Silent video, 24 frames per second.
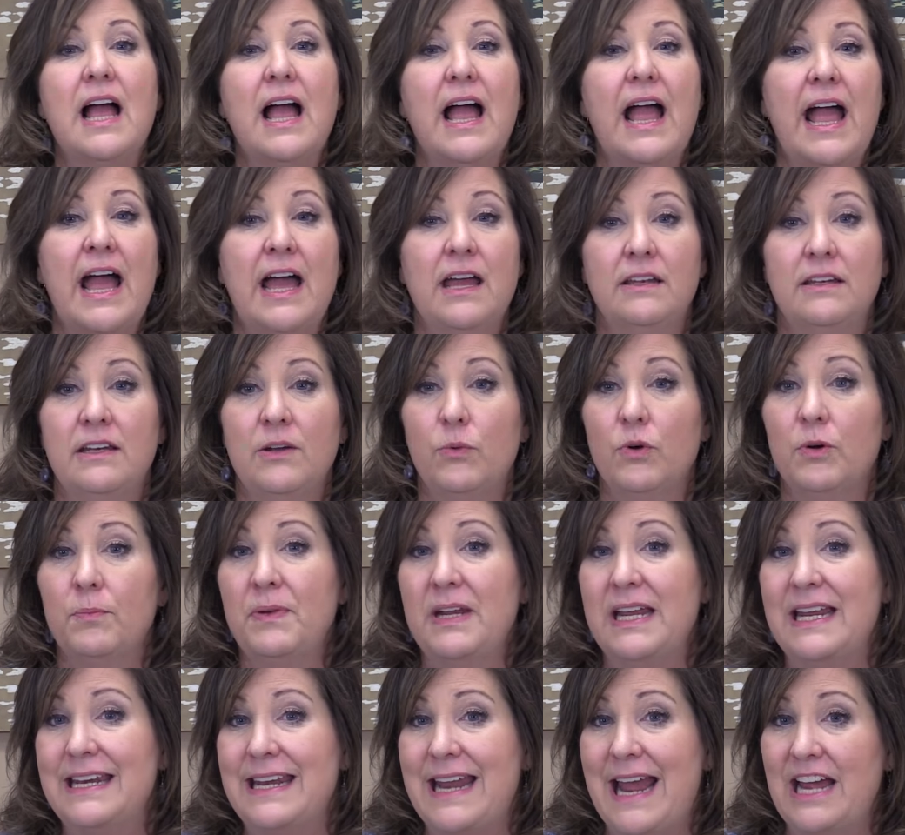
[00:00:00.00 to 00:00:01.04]
And it would
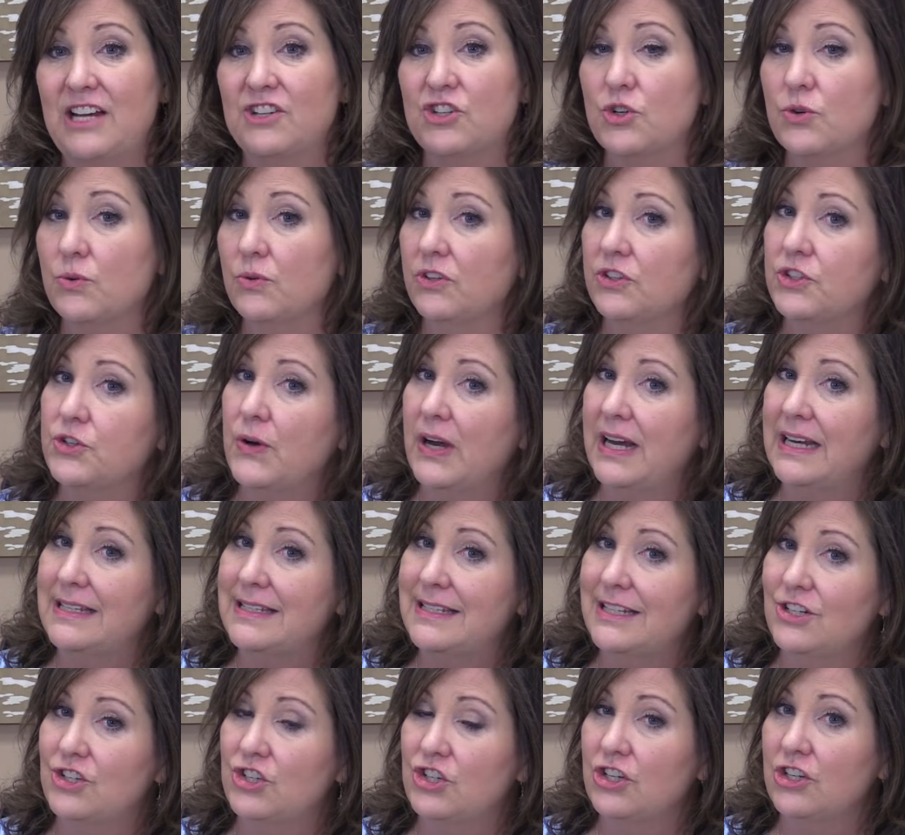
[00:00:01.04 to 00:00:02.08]
be a natural
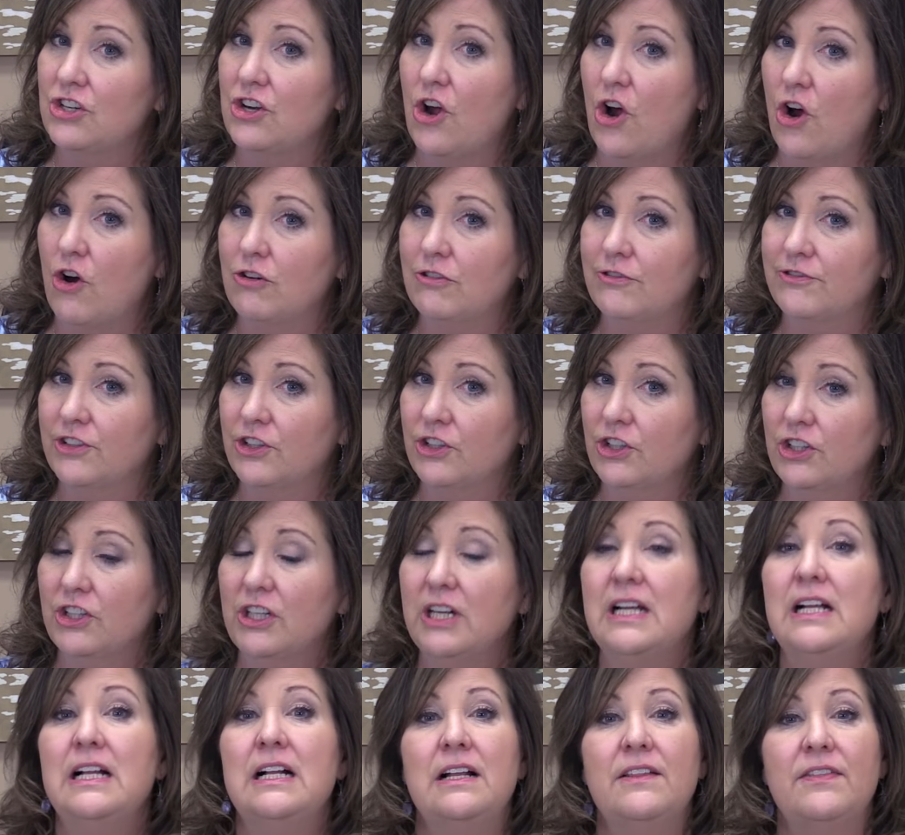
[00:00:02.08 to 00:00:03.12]
transition
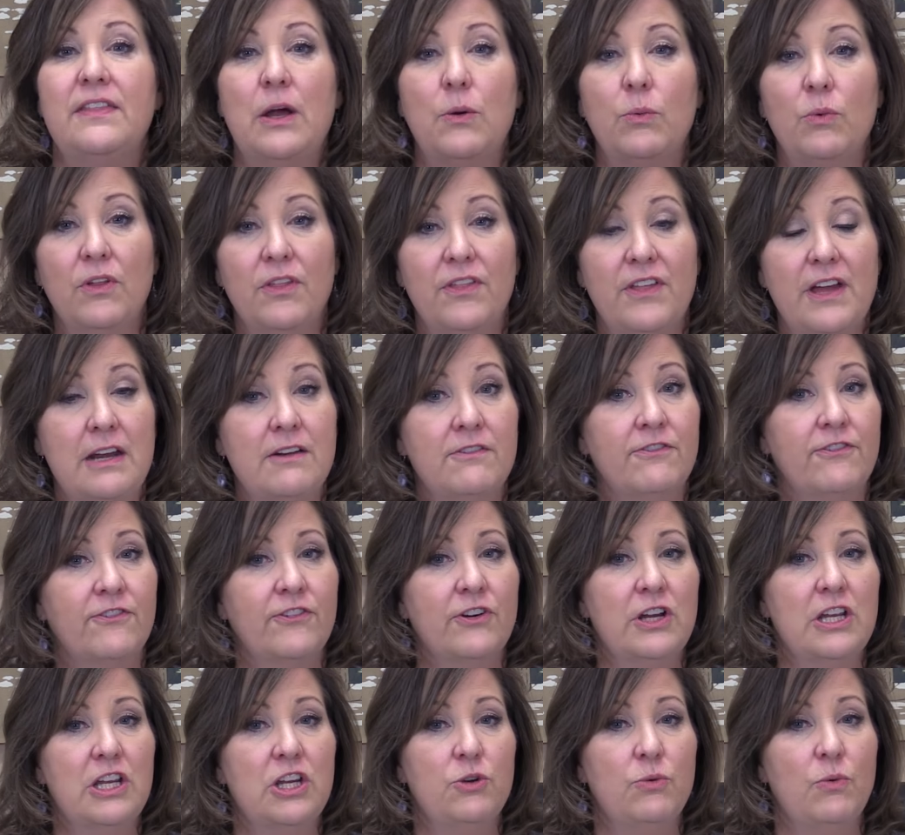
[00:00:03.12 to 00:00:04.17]
over that will then
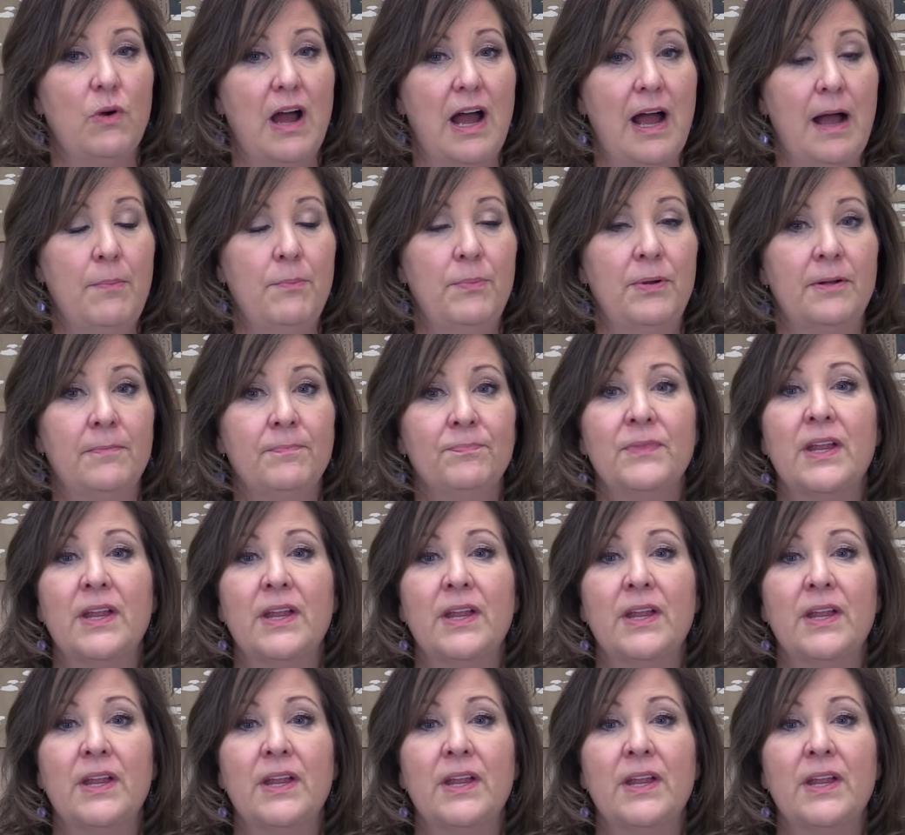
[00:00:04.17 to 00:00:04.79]
free you up.